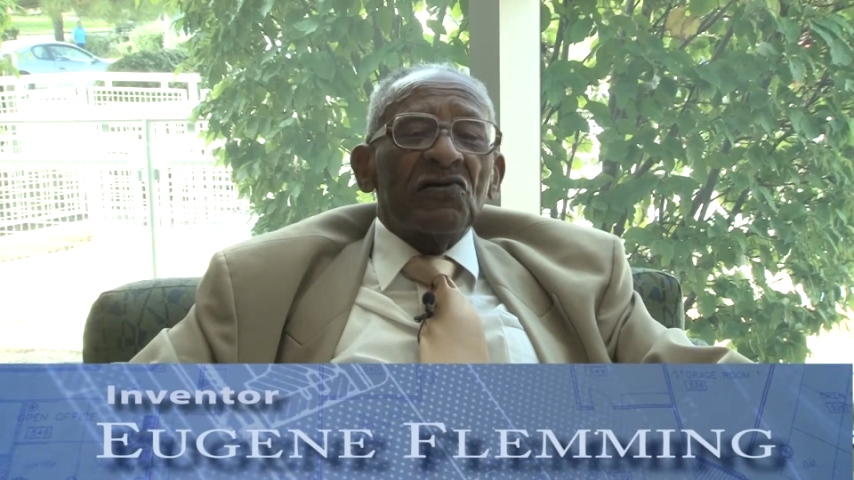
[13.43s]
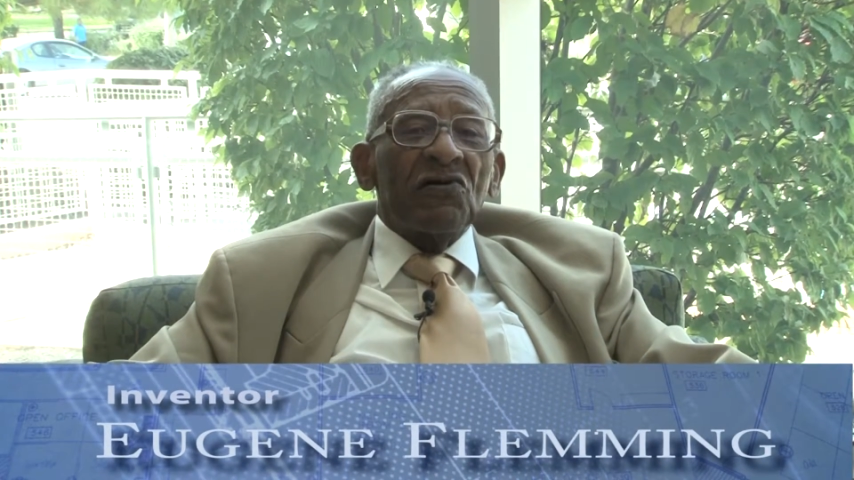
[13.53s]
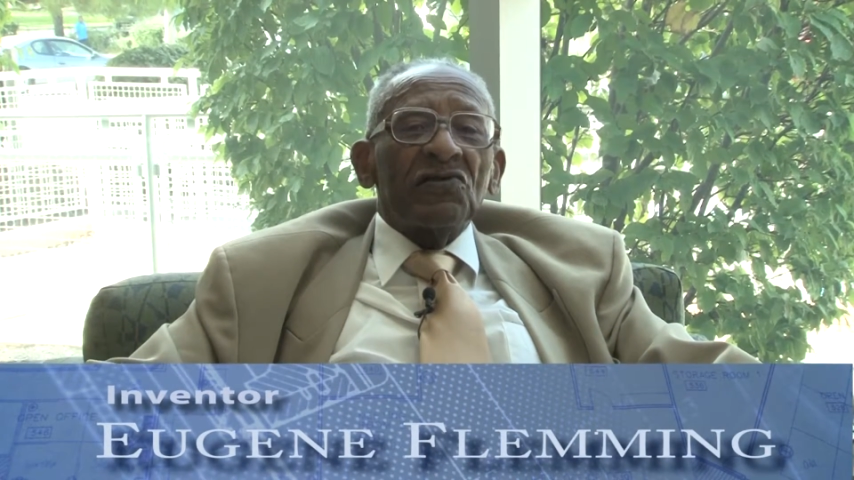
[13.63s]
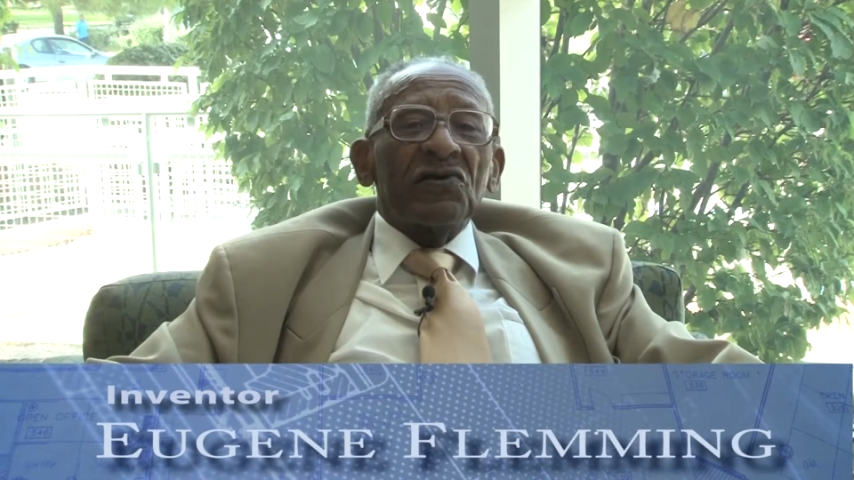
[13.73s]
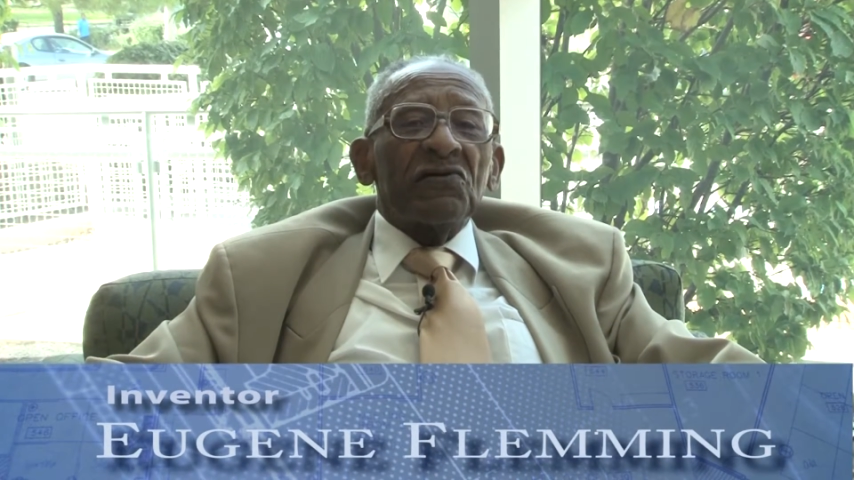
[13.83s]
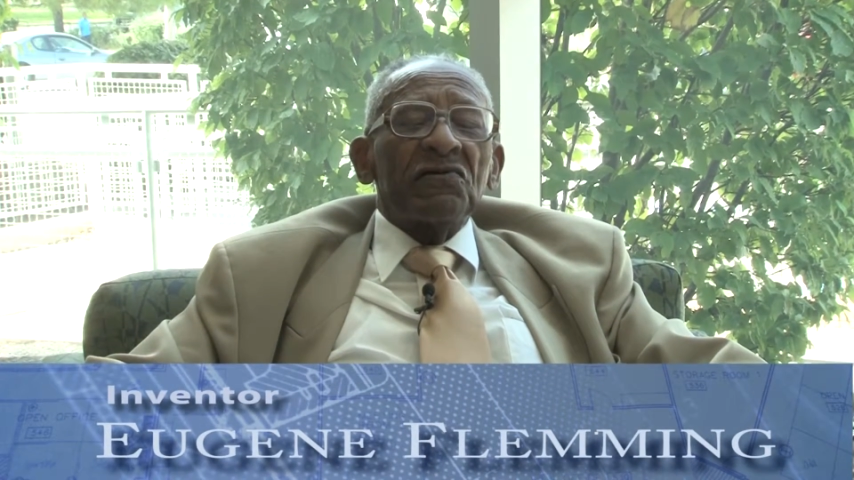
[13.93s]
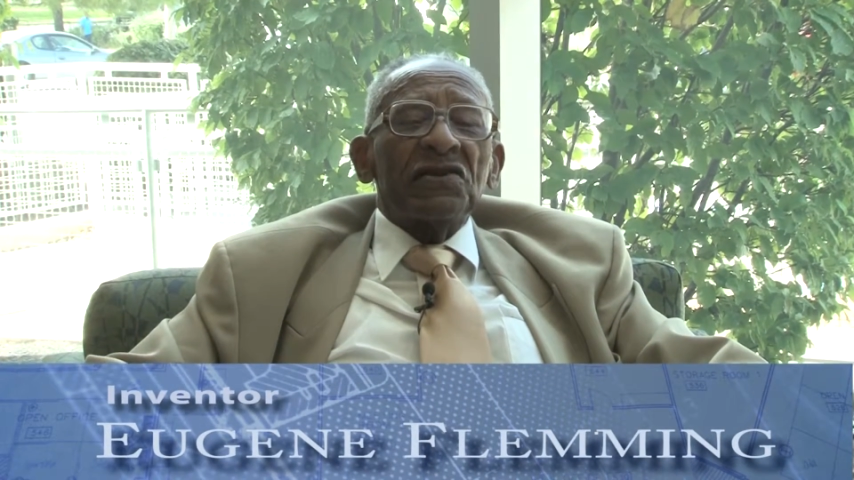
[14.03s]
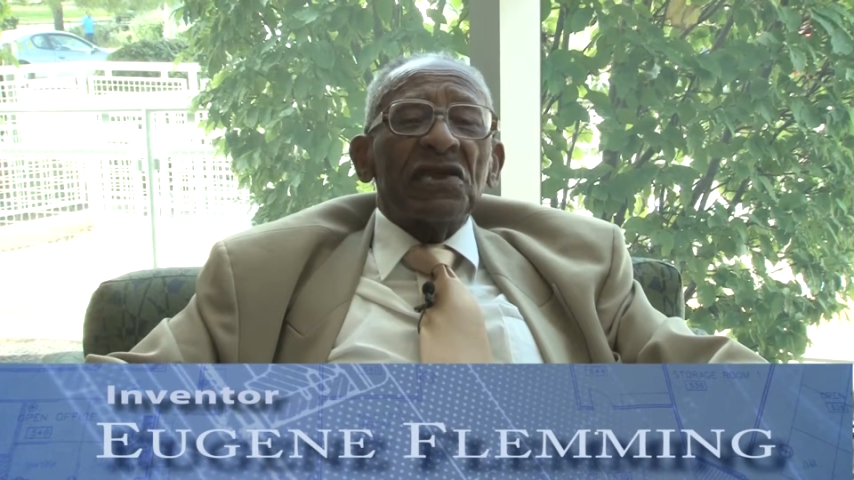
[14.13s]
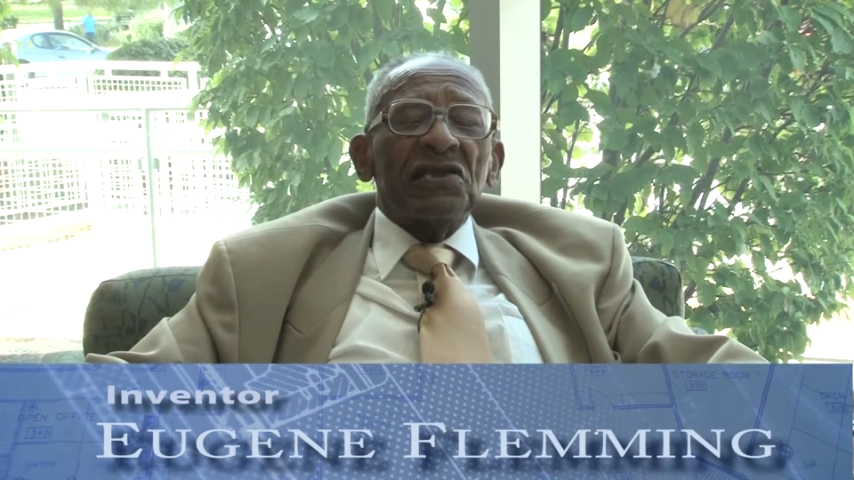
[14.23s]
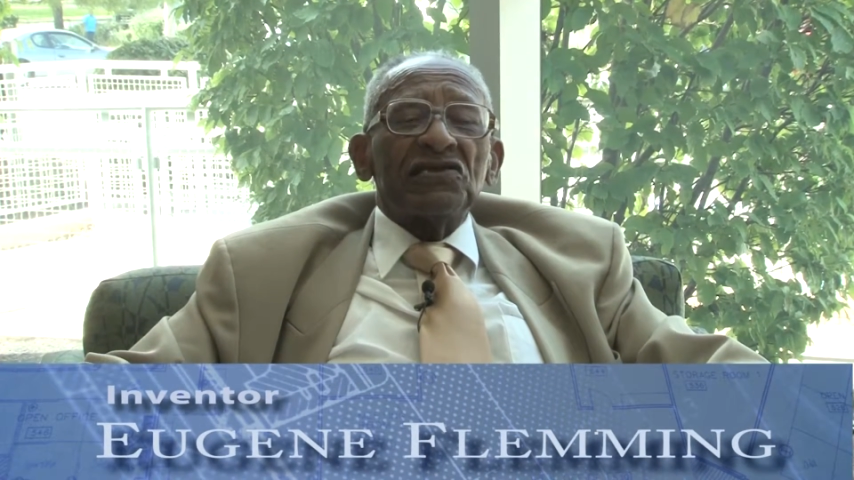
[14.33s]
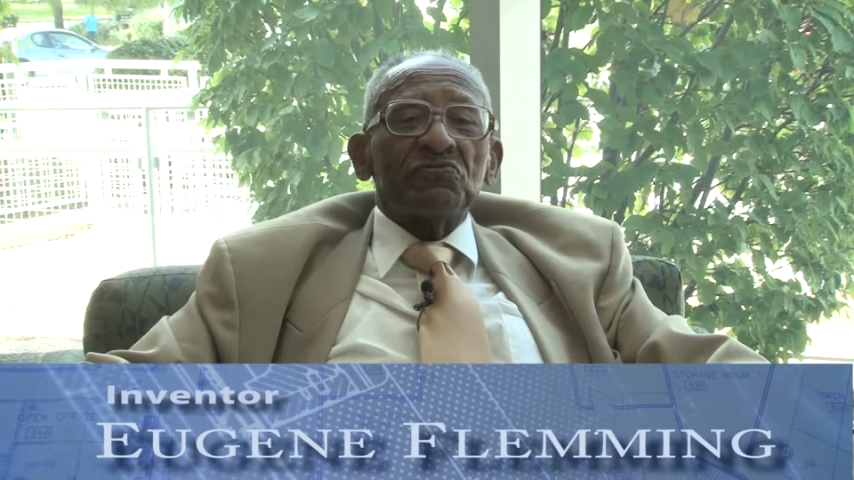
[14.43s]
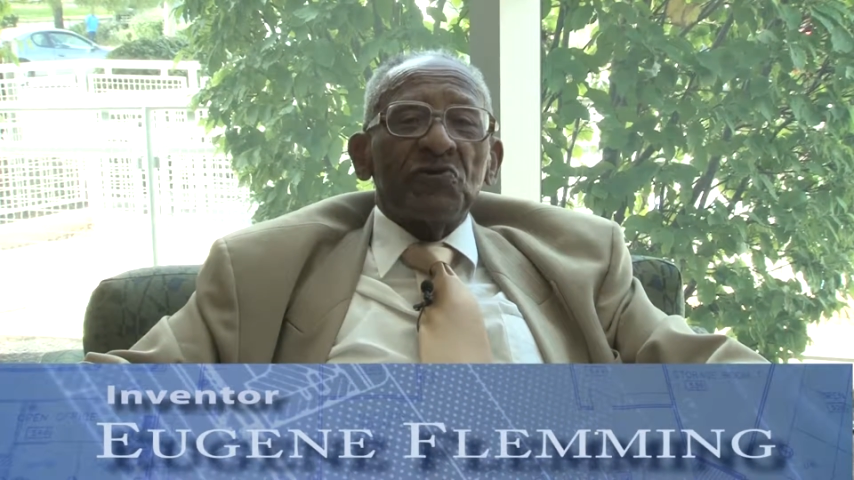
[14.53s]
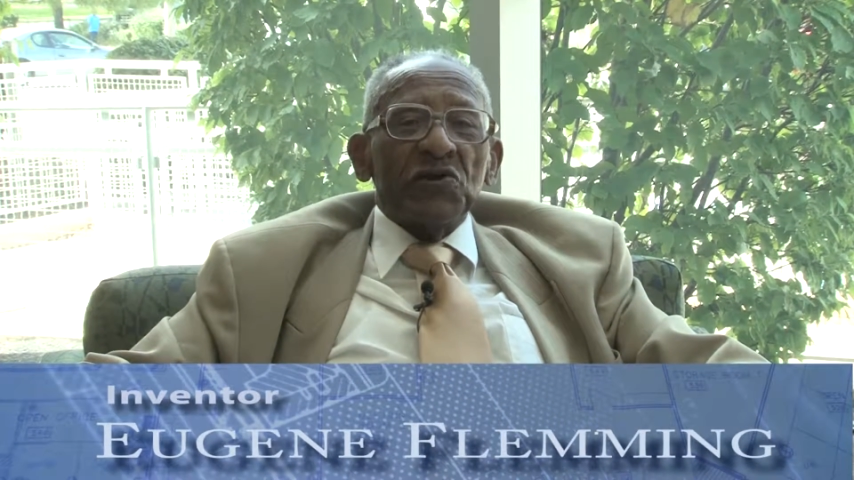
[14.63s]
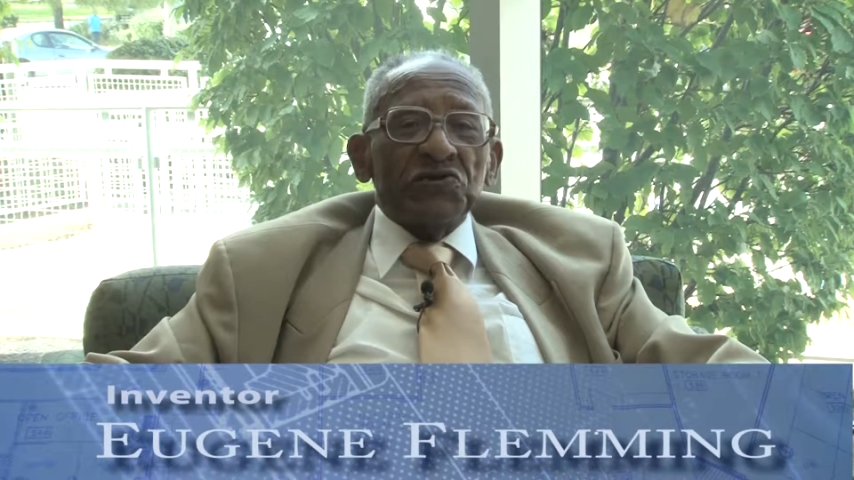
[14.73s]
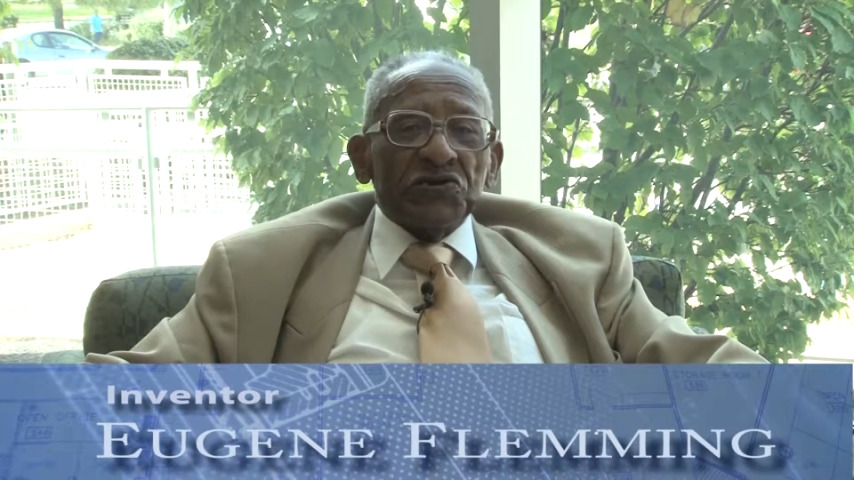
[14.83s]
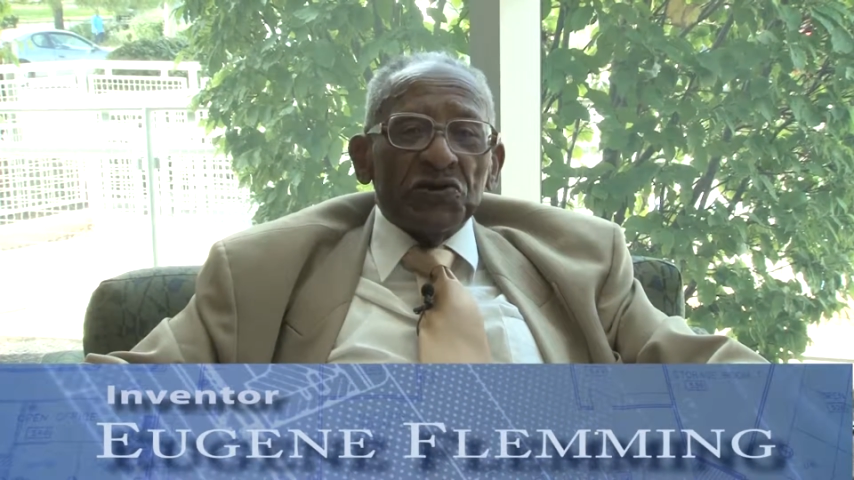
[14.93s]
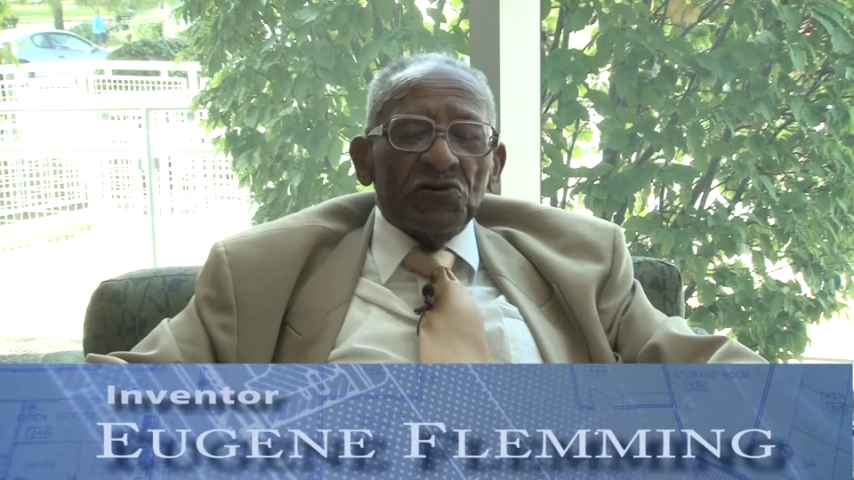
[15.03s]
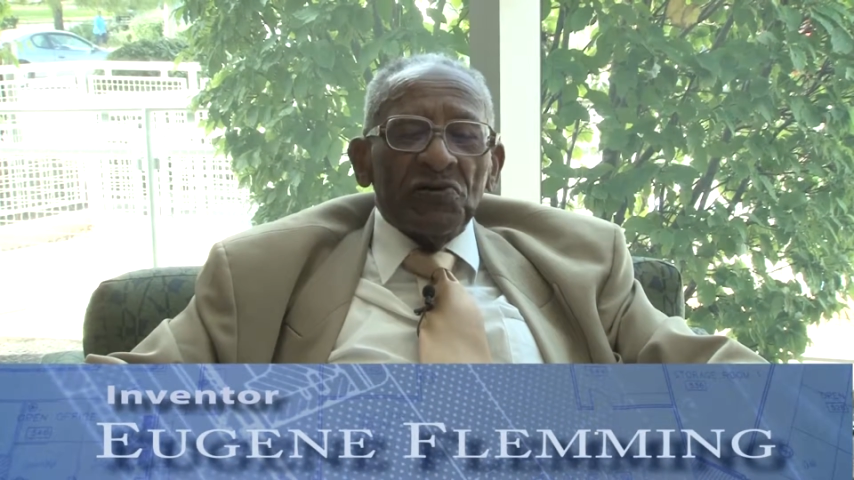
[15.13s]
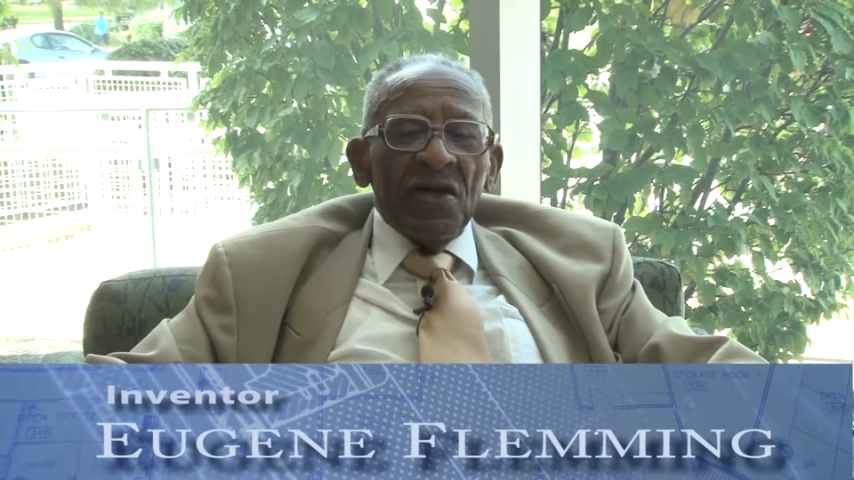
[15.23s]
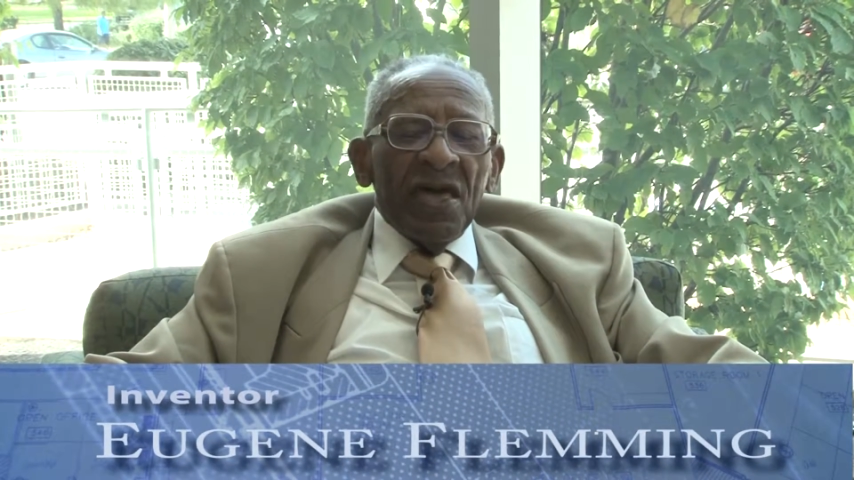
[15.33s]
called the Hurricane Spray Shield.